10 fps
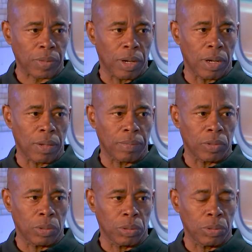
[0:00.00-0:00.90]

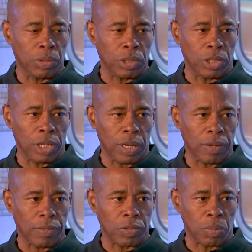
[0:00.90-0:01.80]
who's the chair
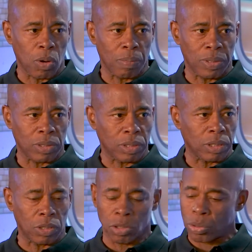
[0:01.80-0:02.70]
of small
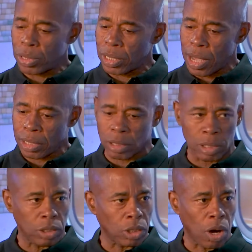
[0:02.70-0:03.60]
businesses, is doing an
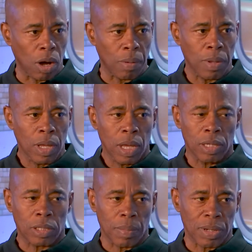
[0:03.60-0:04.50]
excellent job
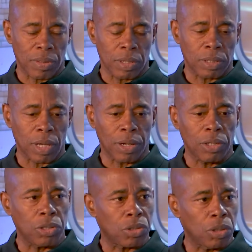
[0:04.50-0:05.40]
in some of the things that
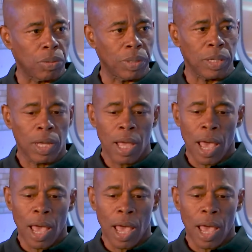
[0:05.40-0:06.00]
he's doing.